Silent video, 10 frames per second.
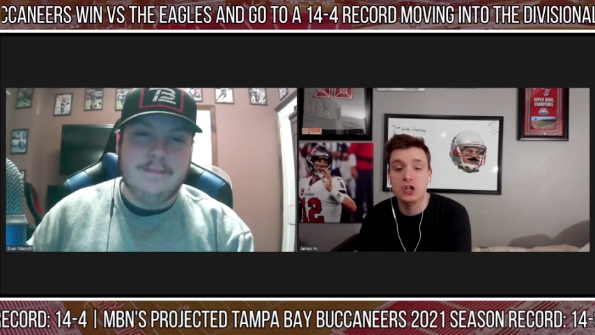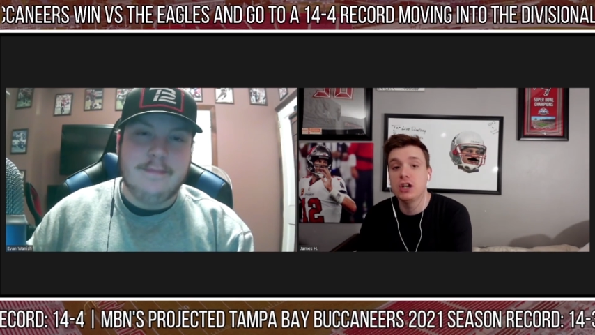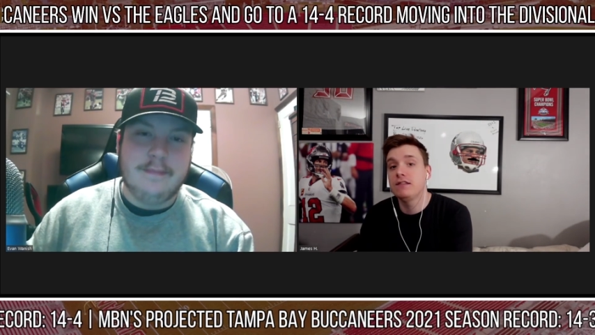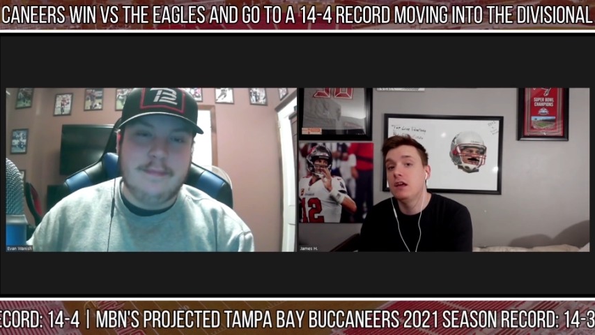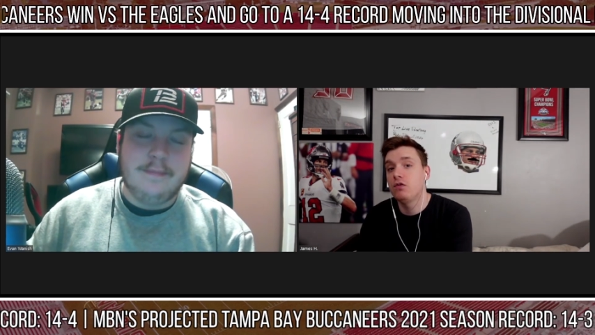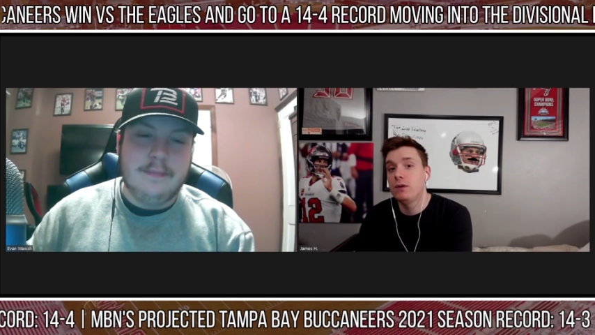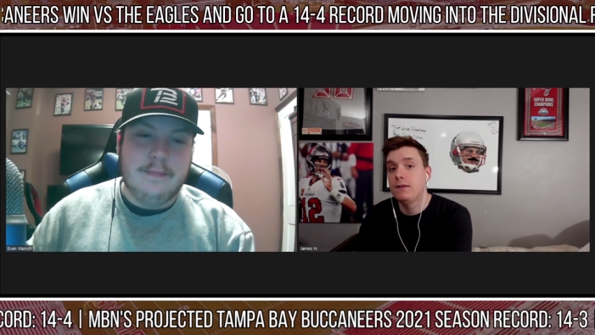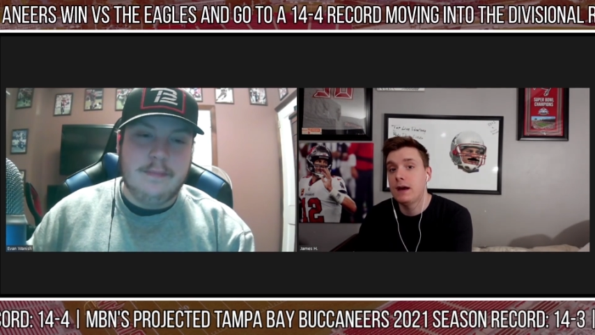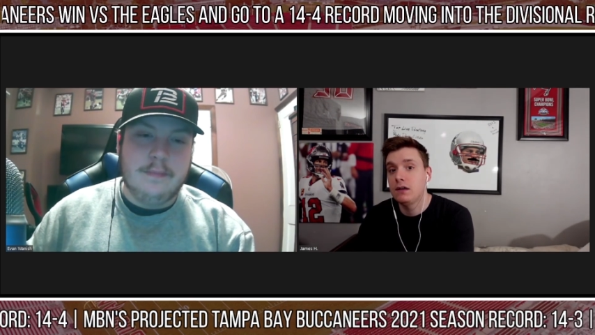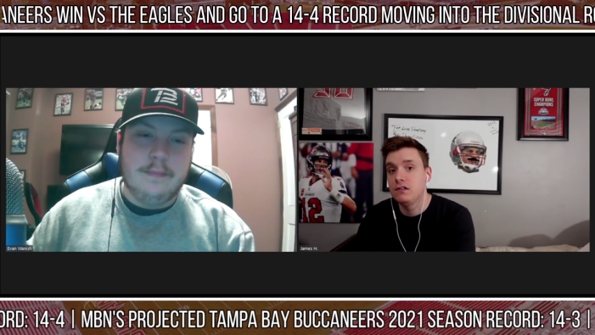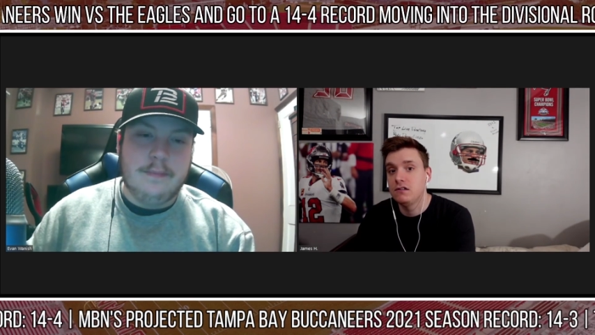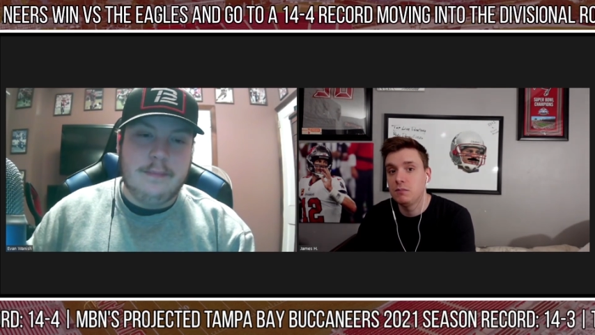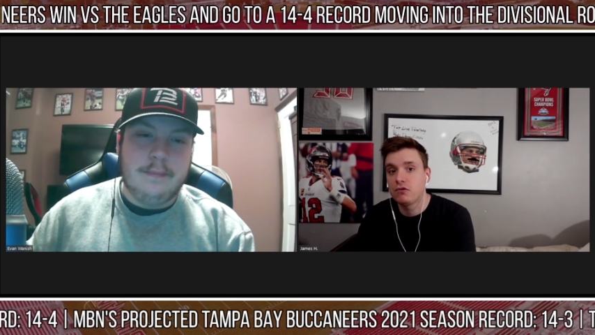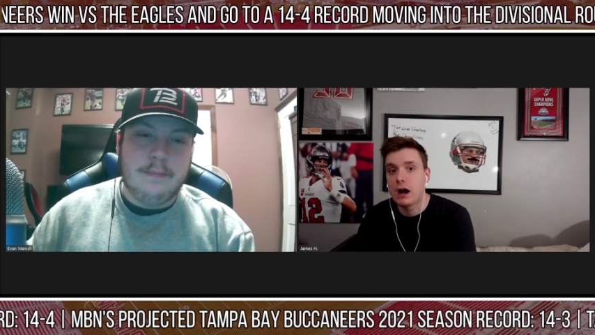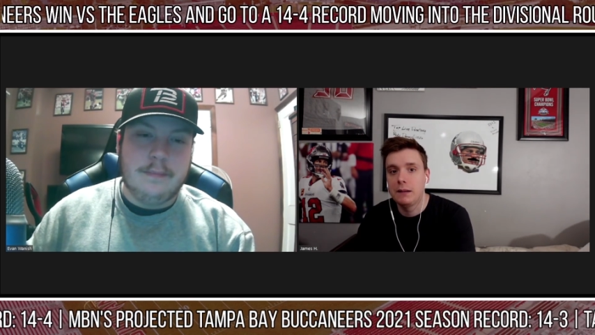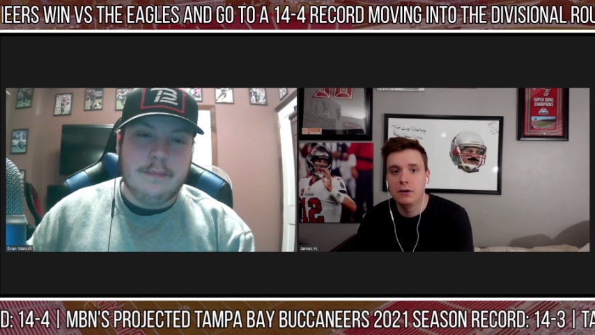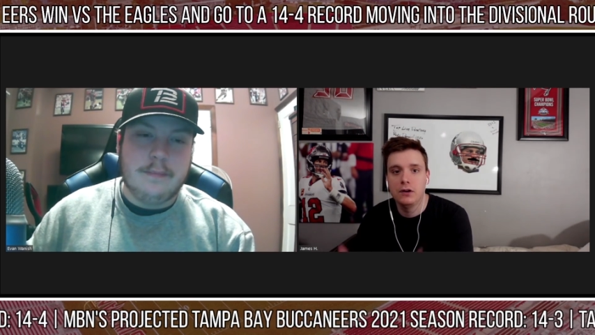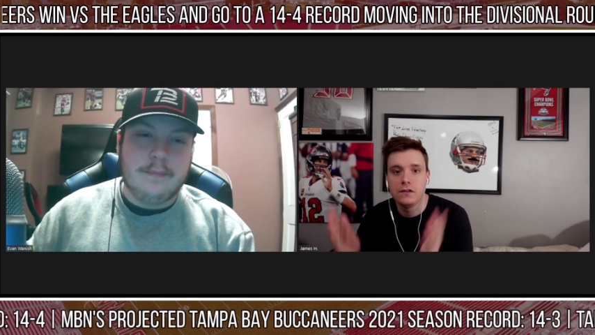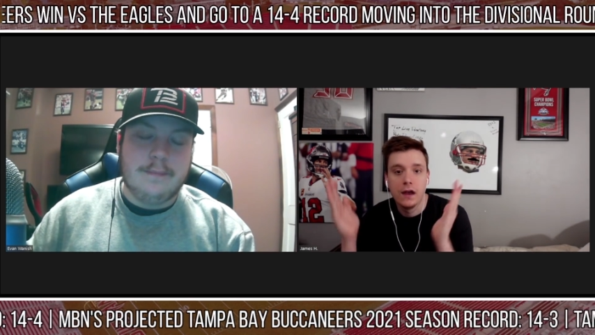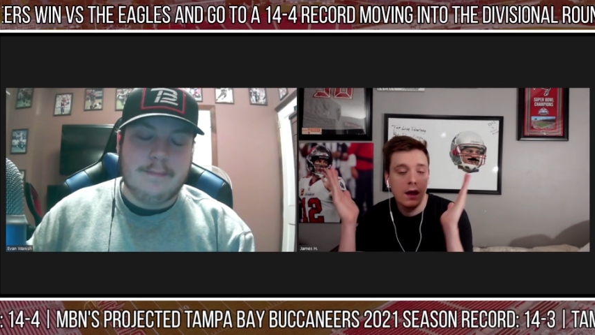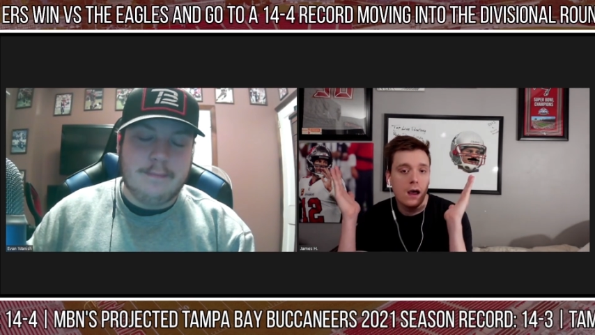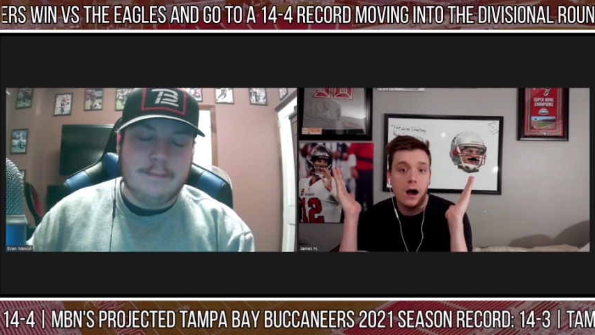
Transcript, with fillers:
Speaker 1: They just hit 3,000 subscribers.